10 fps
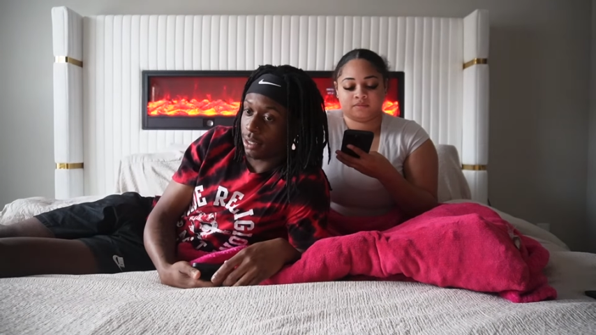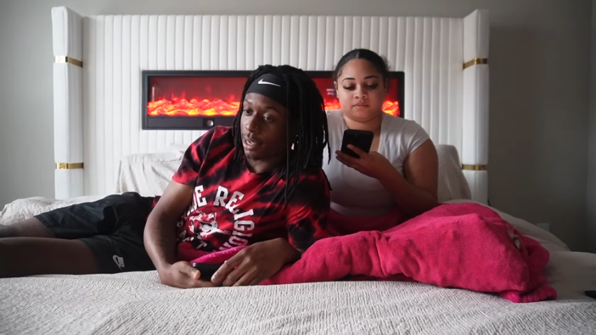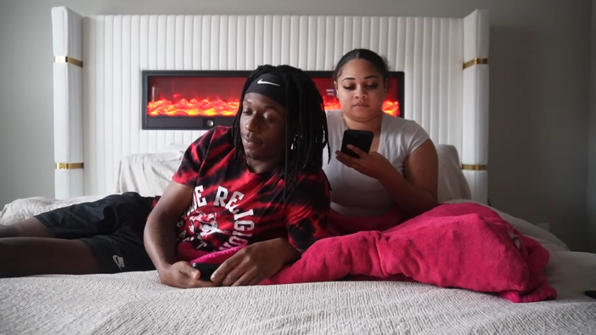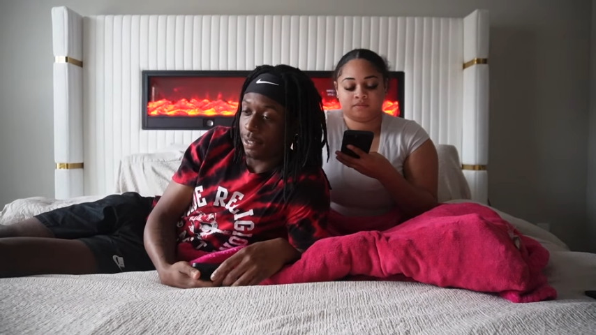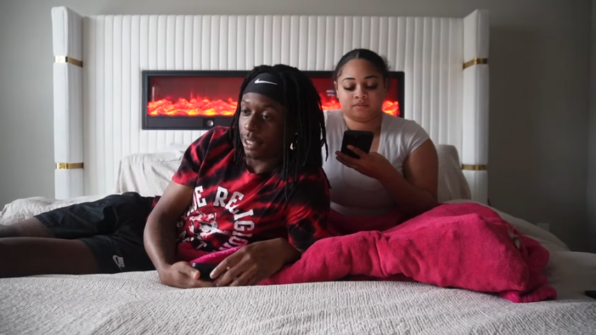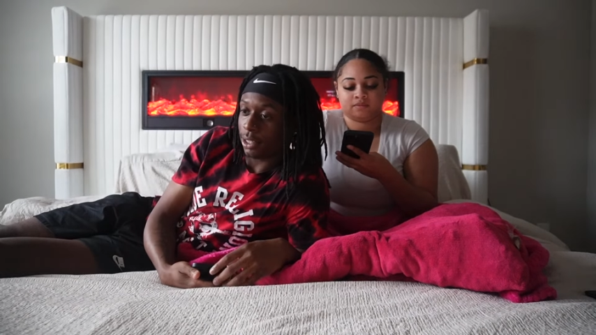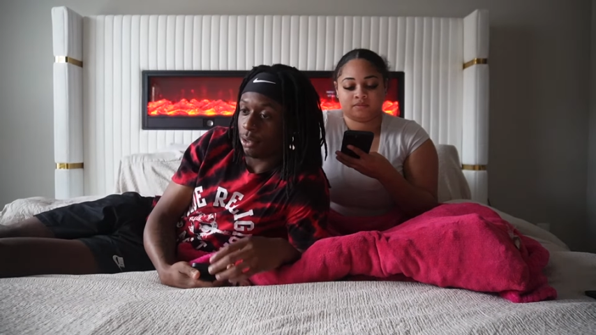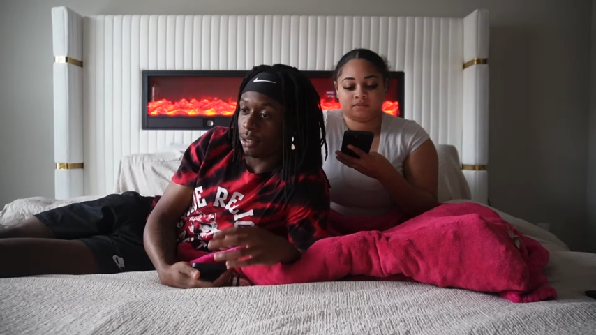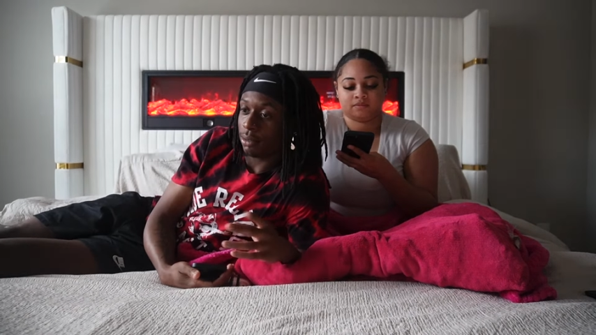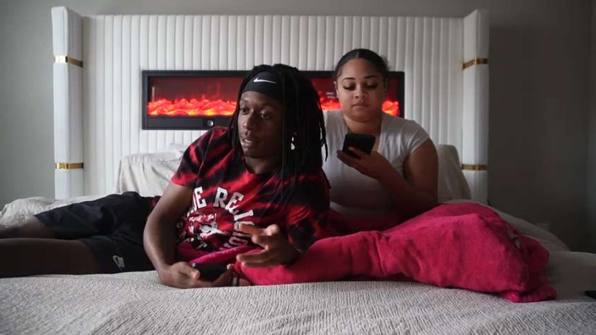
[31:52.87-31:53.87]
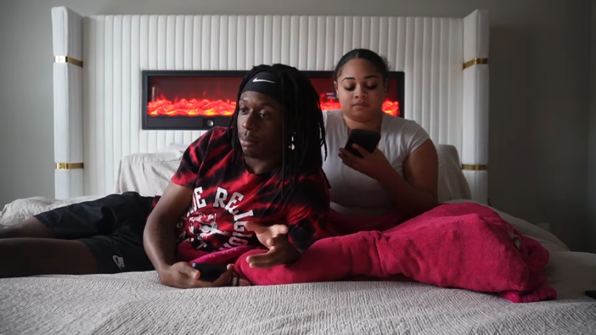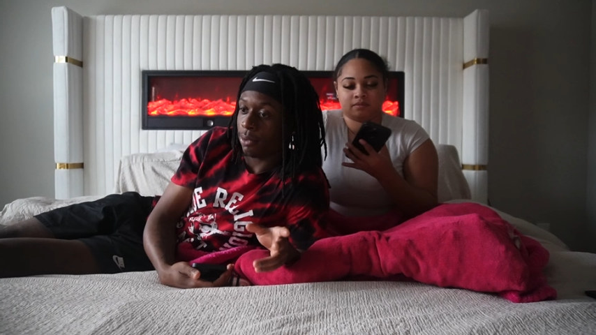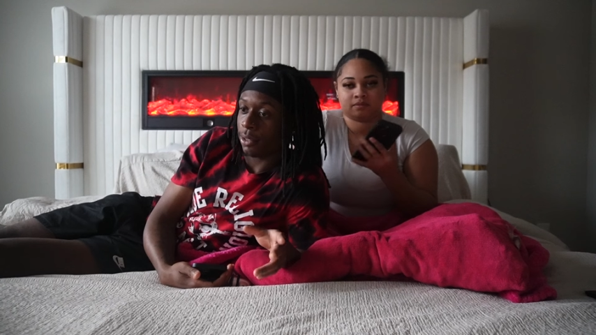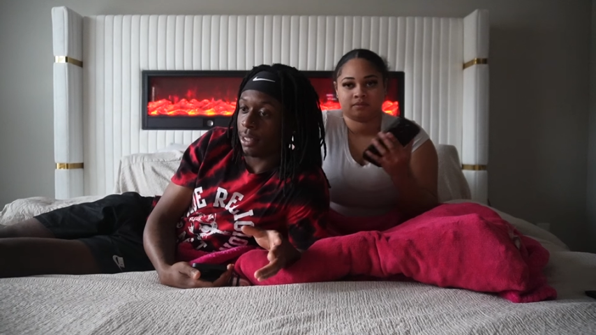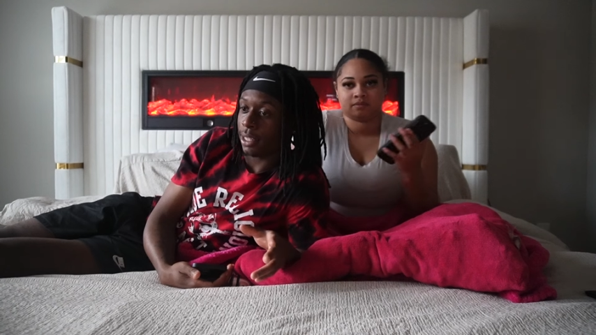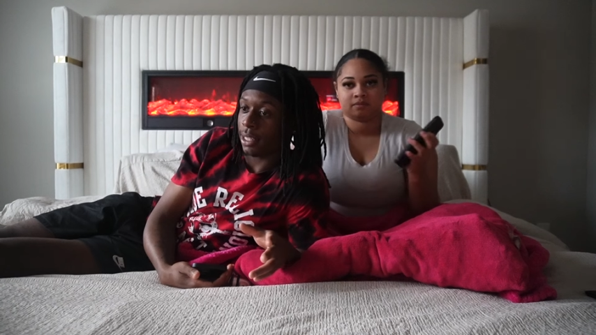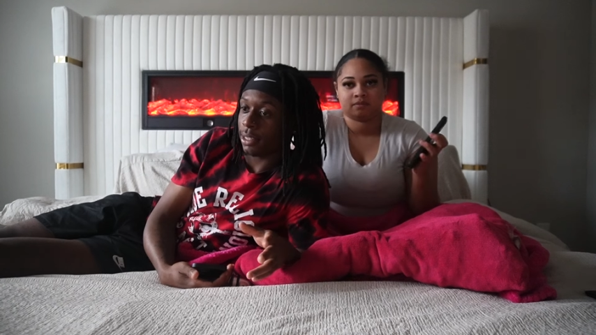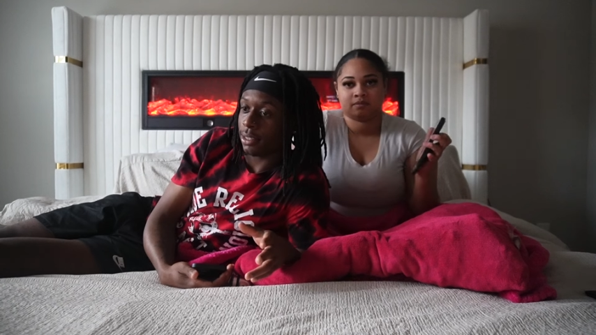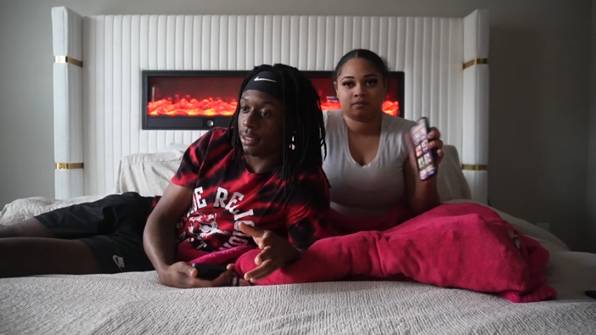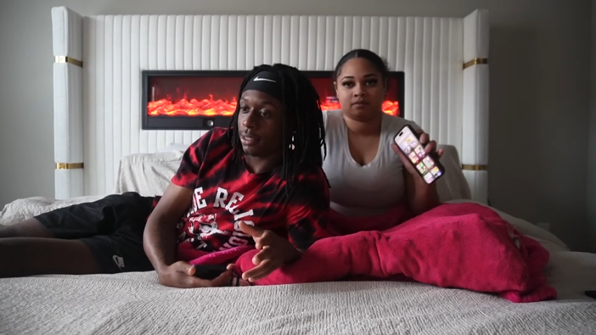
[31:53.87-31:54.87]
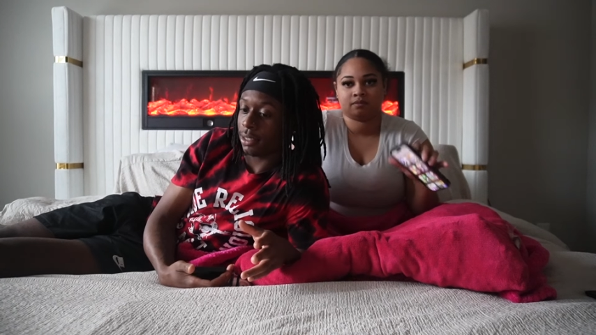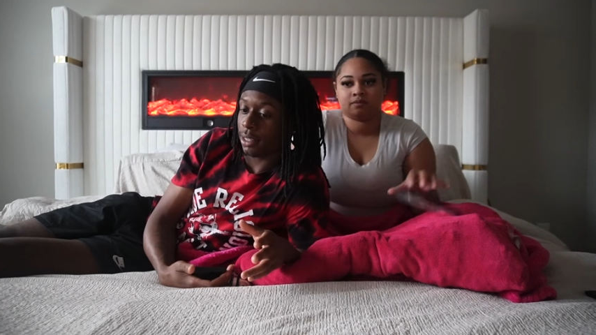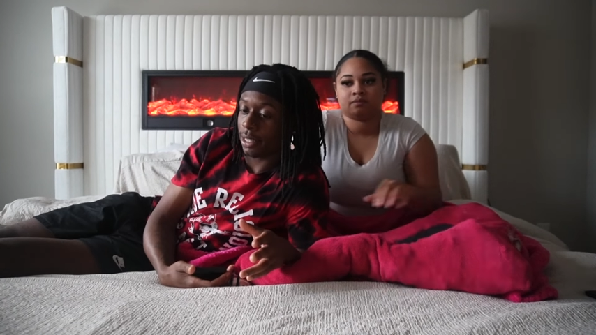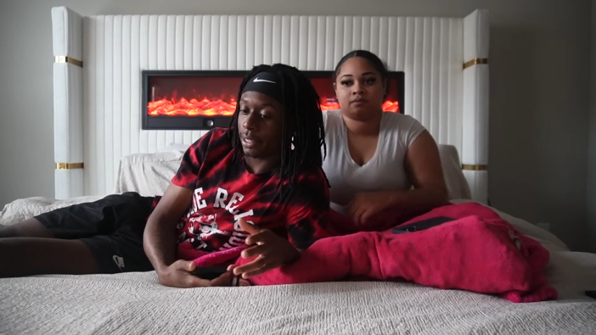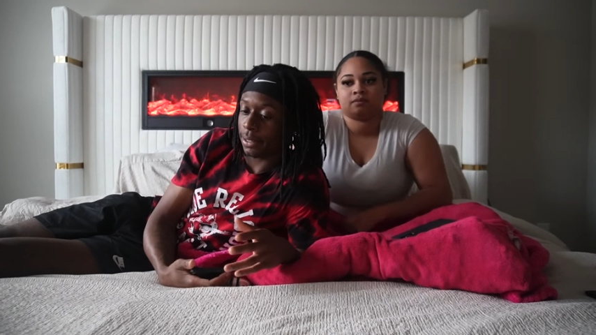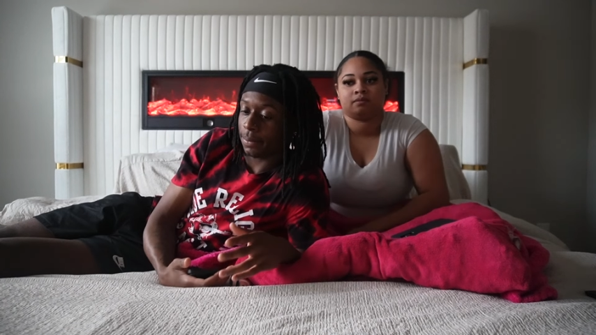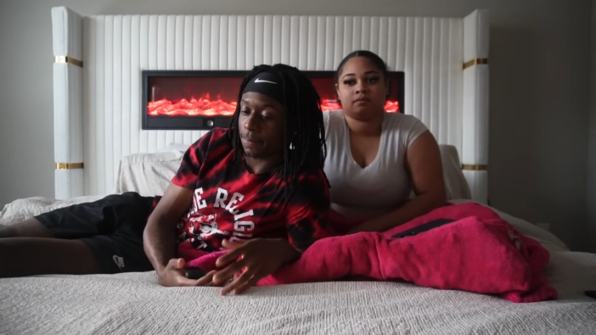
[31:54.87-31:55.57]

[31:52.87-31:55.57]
Speaker 1: I feel like you just made me realize like